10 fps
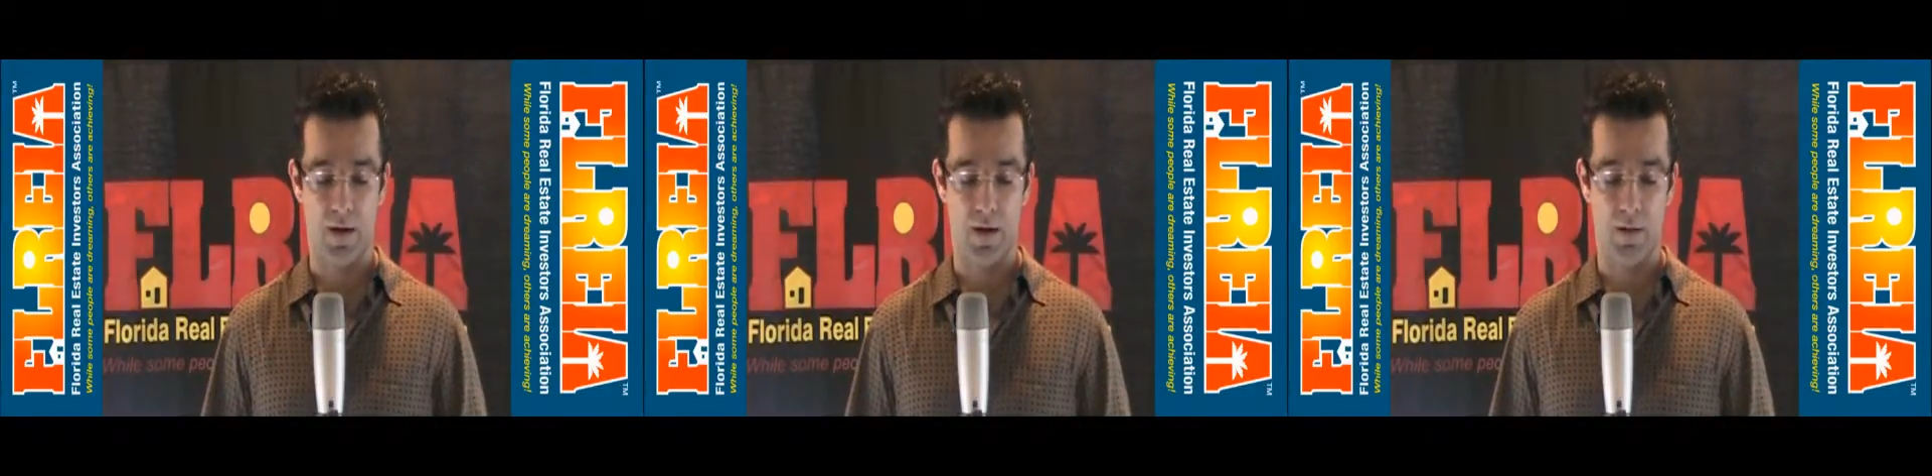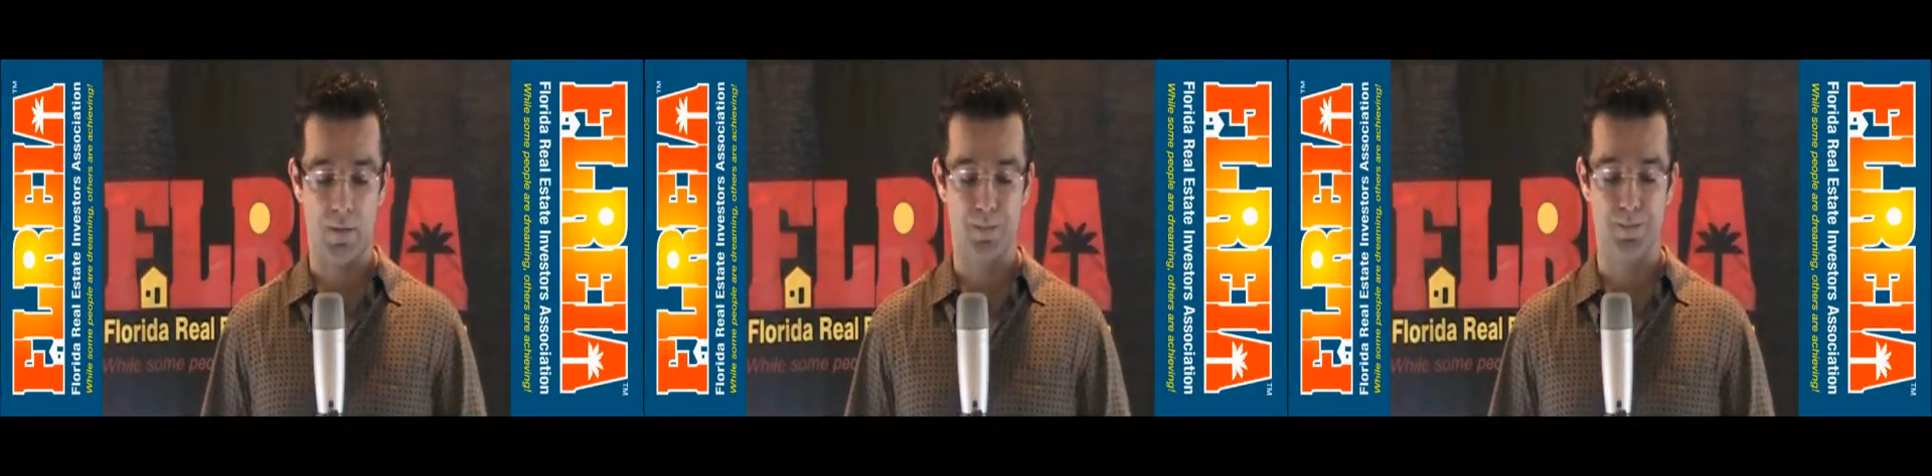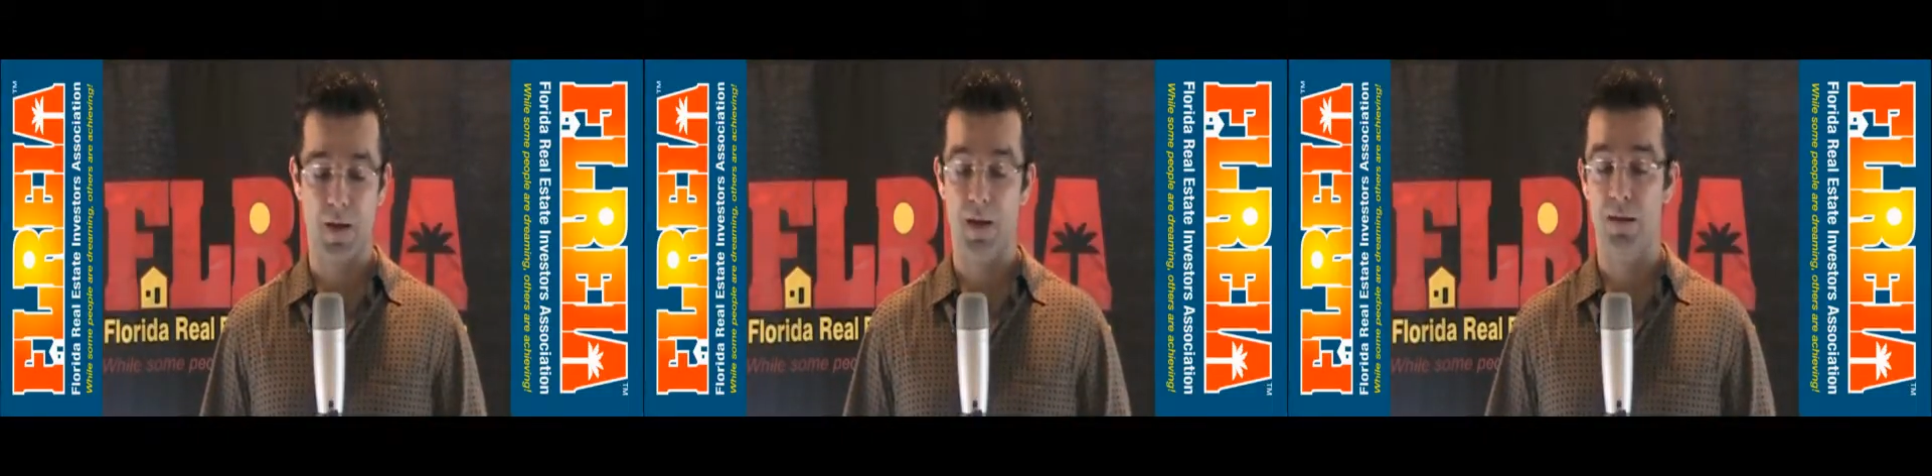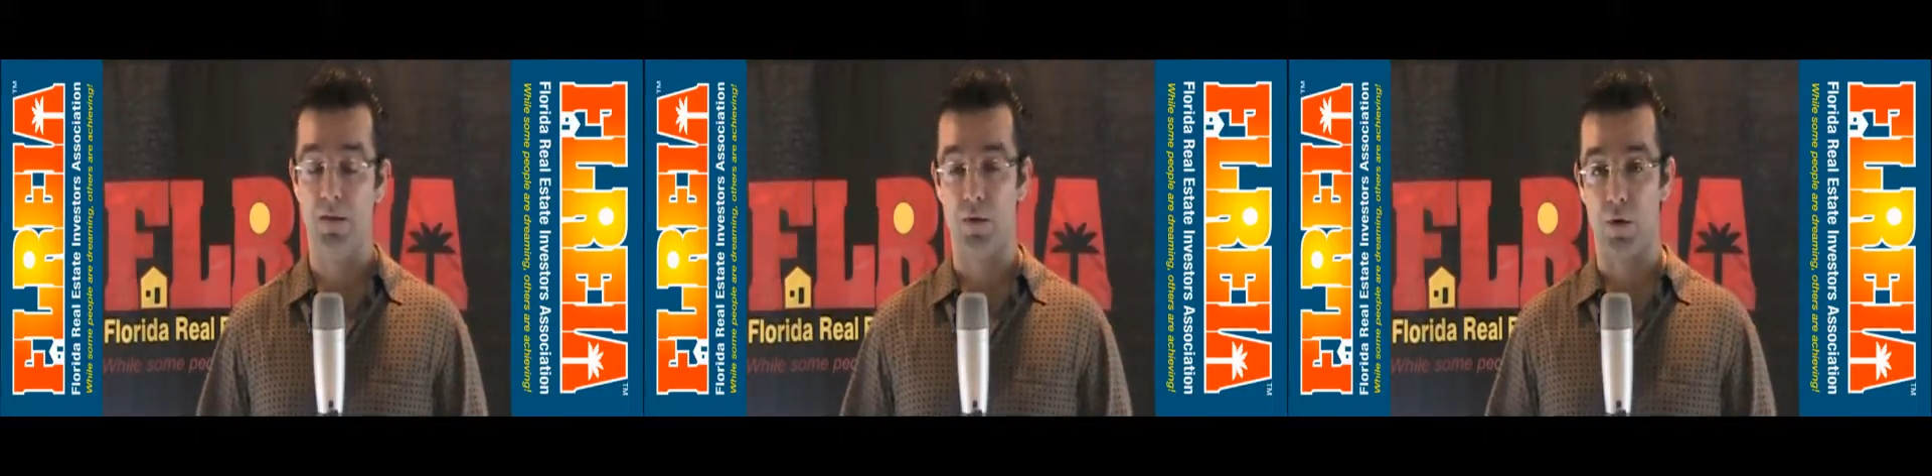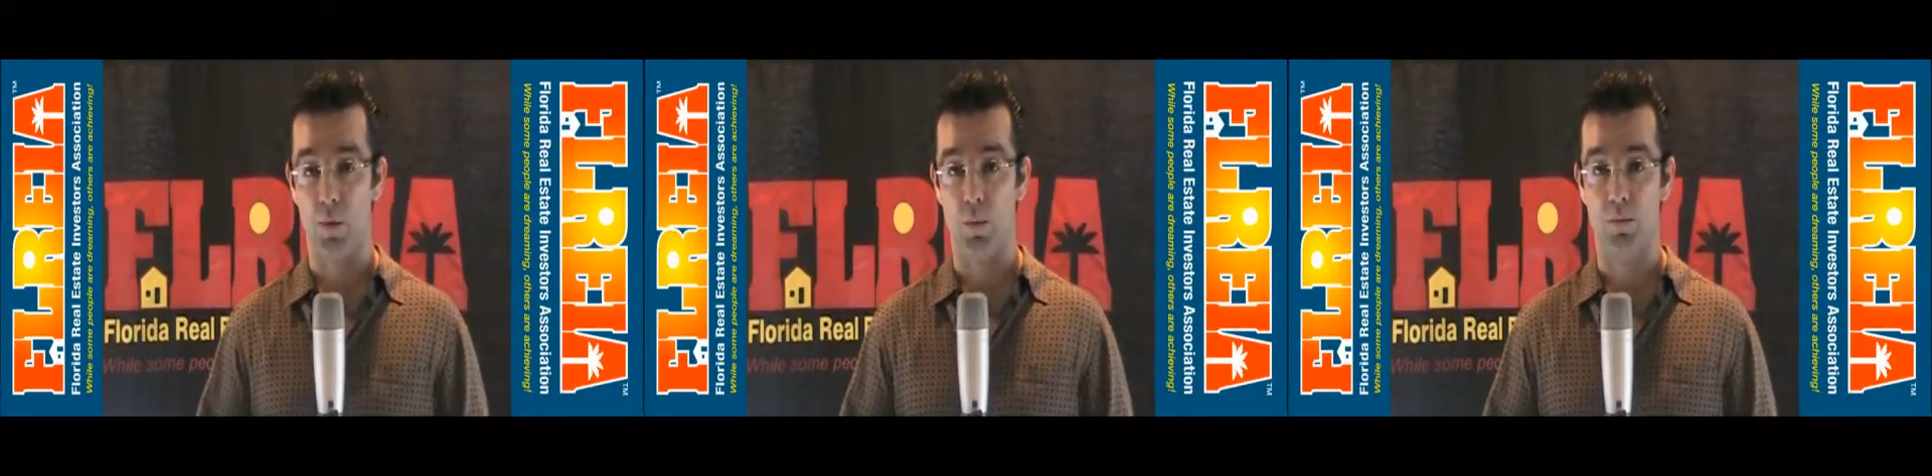Um,
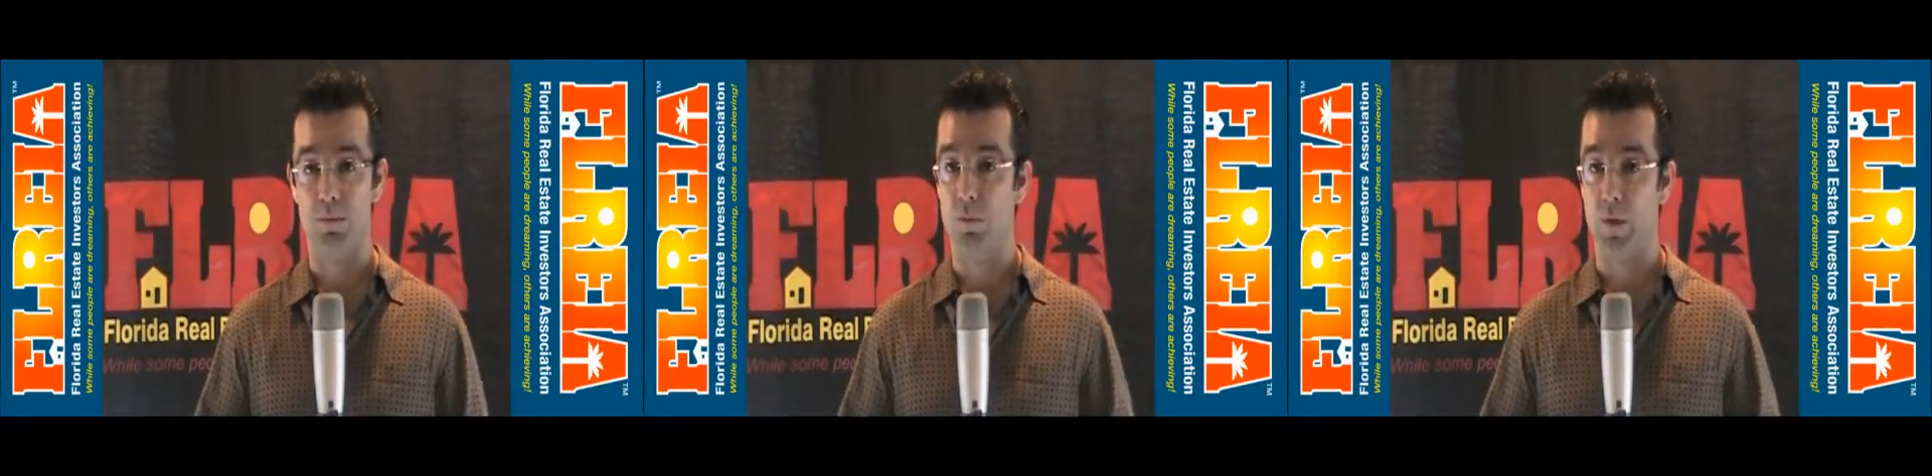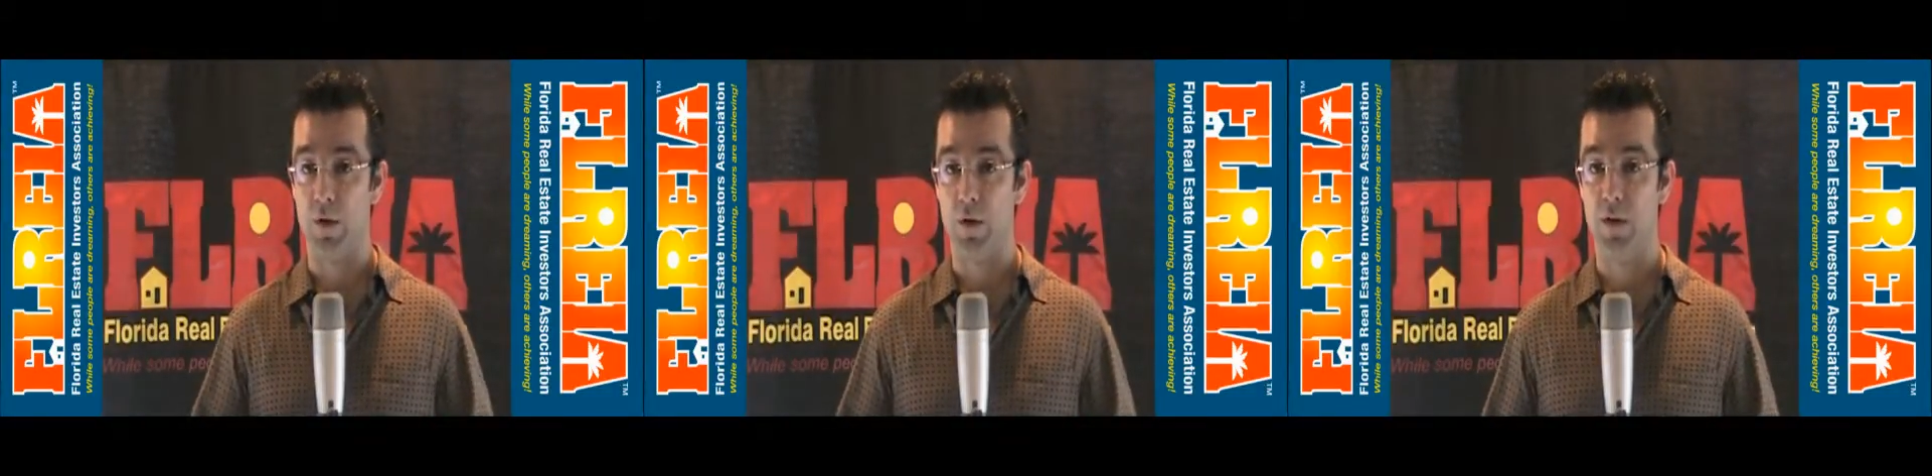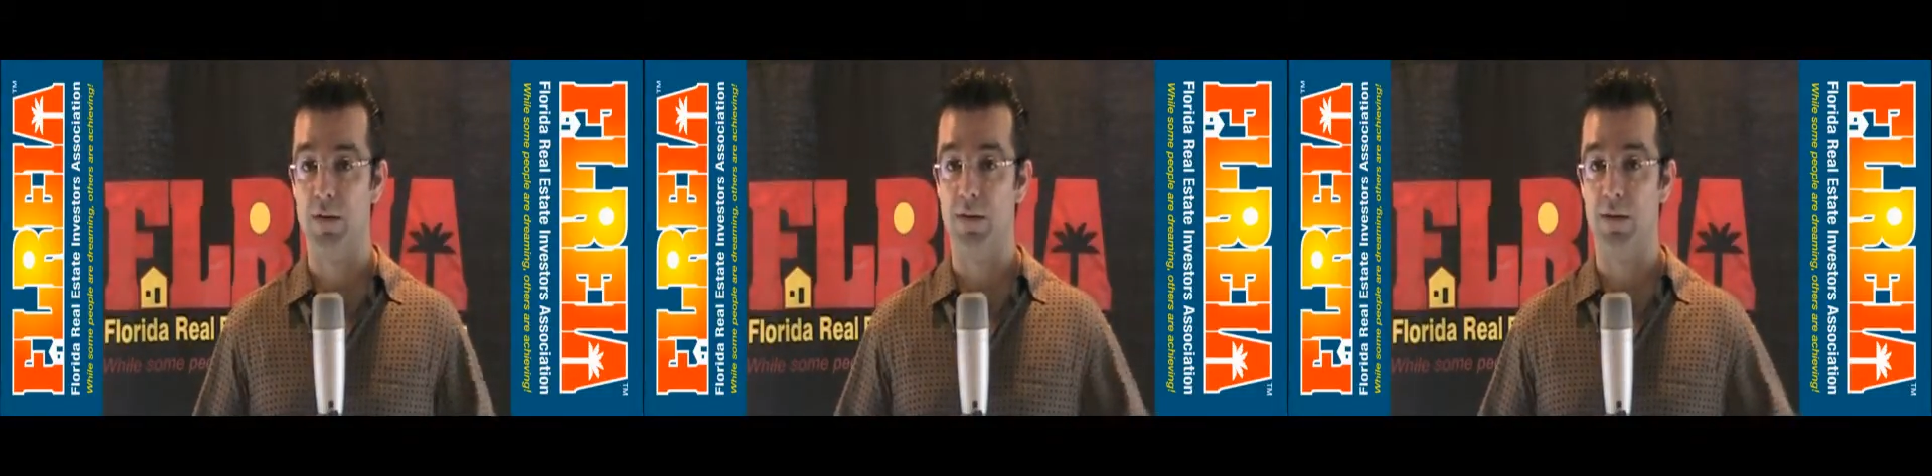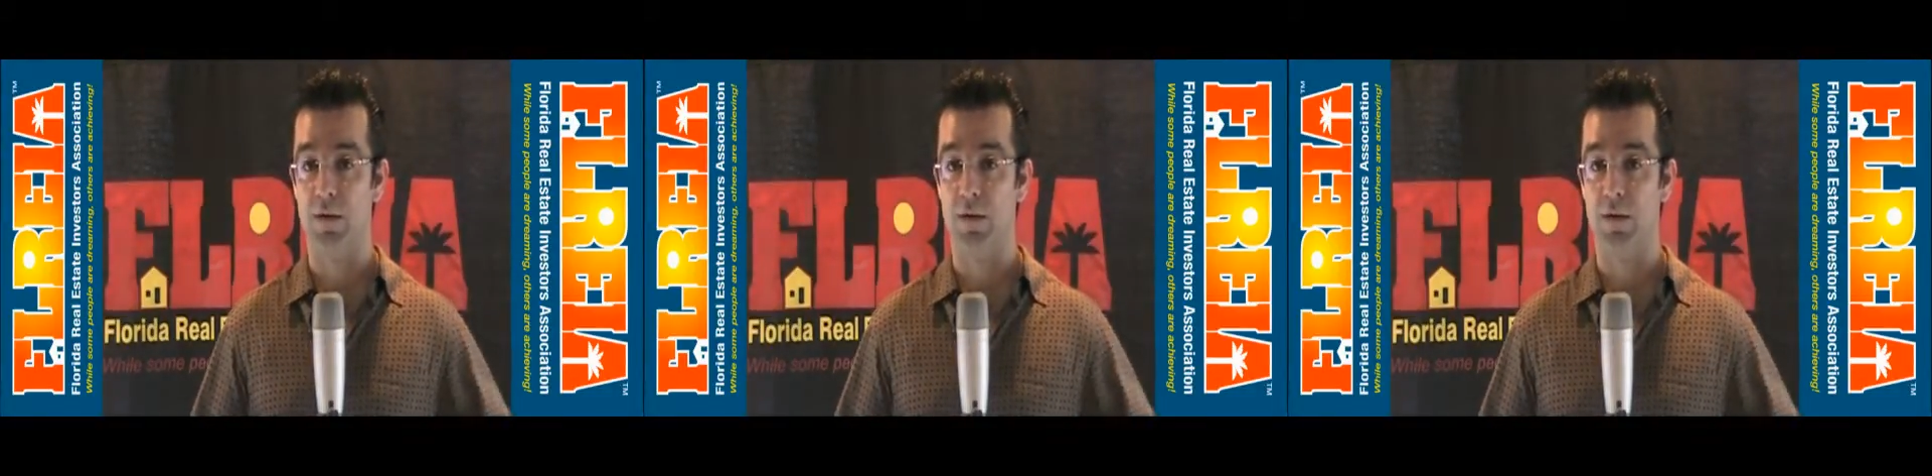so we could see a